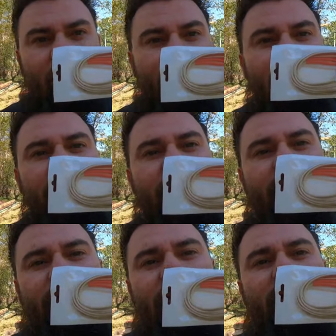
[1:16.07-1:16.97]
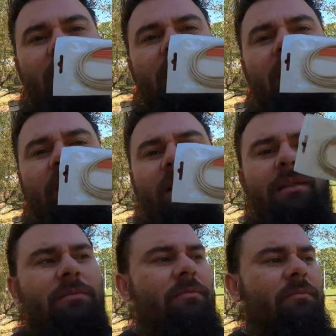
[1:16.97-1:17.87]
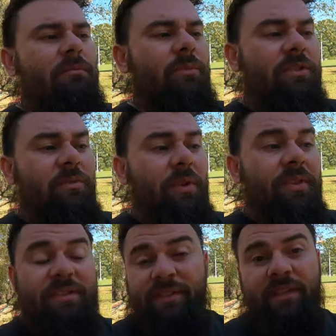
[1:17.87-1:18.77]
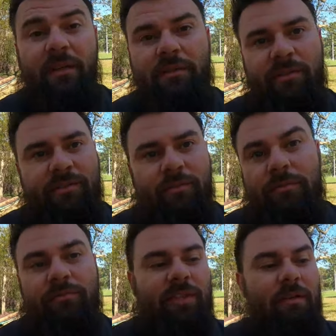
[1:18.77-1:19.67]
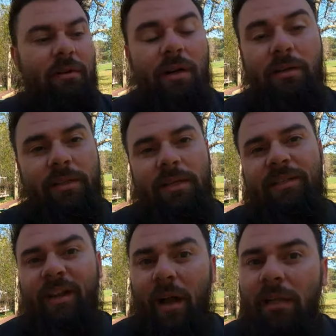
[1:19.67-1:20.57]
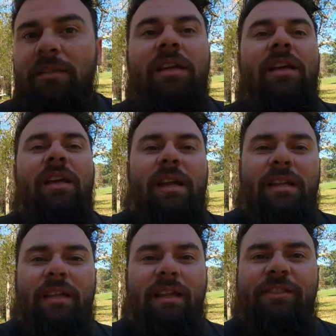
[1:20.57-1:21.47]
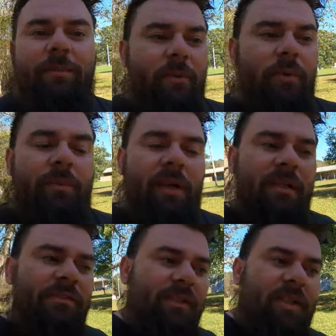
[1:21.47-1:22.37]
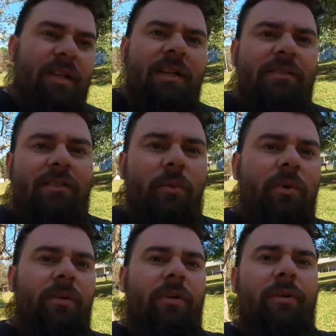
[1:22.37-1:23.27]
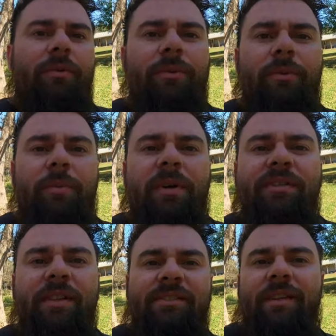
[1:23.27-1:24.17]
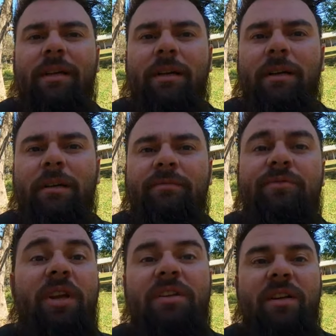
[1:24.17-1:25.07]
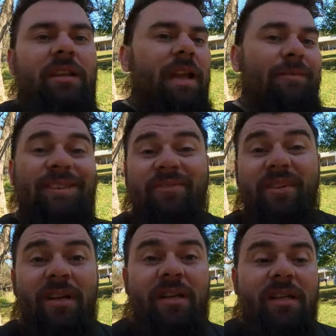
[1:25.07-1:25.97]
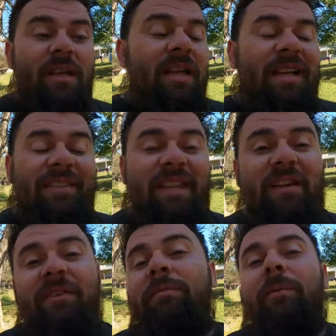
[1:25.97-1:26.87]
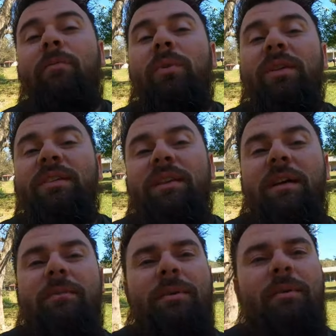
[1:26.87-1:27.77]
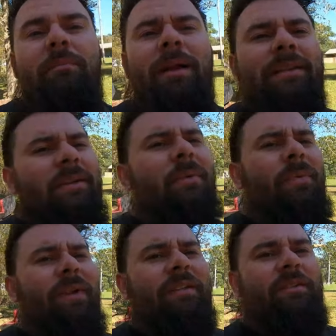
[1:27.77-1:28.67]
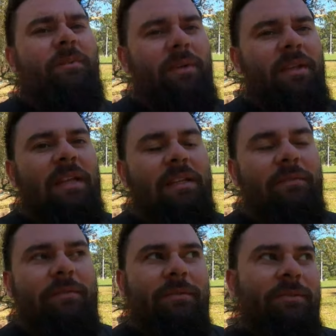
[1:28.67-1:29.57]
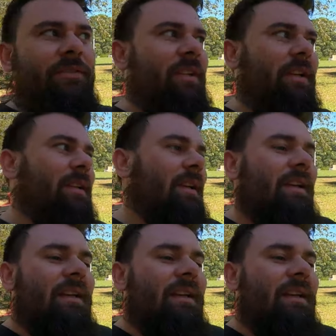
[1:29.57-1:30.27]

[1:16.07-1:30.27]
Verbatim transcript: ordered another uh, hot rod, which is what this is called because it's got a rod on the end, it's hot, and then lights up the wood pellets. So we're going to go through the process of changing it. Now, I've never done it, never even opened one of these up, but I don't think it's going to be that difficult. There's like